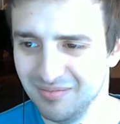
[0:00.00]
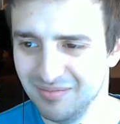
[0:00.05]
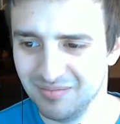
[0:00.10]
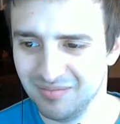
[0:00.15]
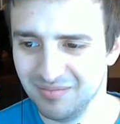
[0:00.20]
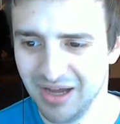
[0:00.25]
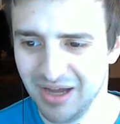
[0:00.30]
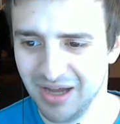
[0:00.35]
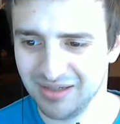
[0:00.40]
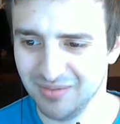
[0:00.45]

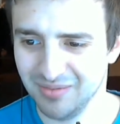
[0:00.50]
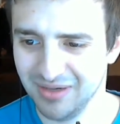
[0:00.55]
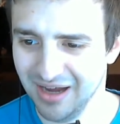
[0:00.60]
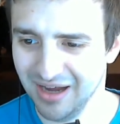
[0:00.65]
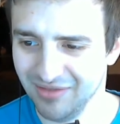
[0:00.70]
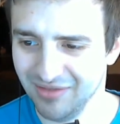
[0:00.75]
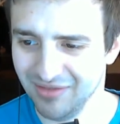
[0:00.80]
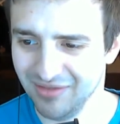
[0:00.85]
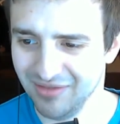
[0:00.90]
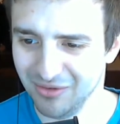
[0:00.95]
possibly
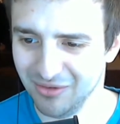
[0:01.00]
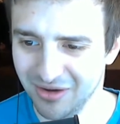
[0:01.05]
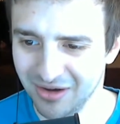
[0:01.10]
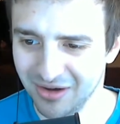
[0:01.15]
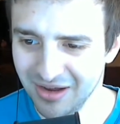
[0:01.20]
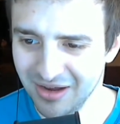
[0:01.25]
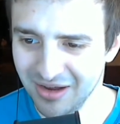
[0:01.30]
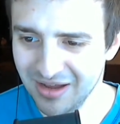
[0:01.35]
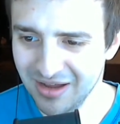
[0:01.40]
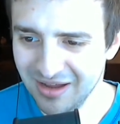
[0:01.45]
have that wrong.
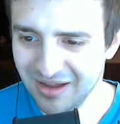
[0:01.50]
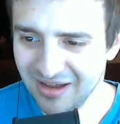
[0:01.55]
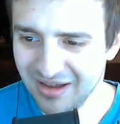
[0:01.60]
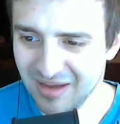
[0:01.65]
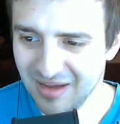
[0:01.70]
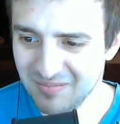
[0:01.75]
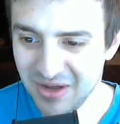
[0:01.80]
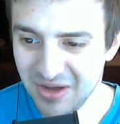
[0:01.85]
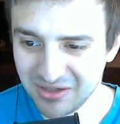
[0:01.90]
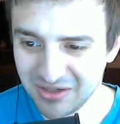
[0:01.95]

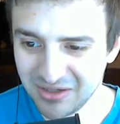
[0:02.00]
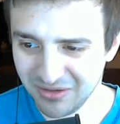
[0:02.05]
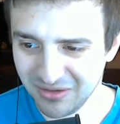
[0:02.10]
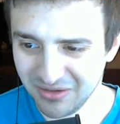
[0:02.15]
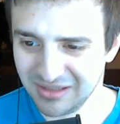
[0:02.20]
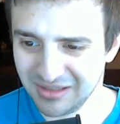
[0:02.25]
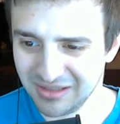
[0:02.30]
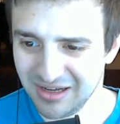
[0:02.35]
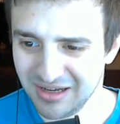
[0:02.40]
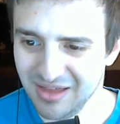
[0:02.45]
At Bustle,
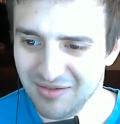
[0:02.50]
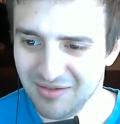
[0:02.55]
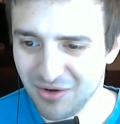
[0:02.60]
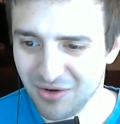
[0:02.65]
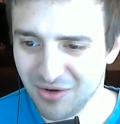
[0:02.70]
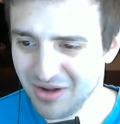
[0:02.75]
it's like they've already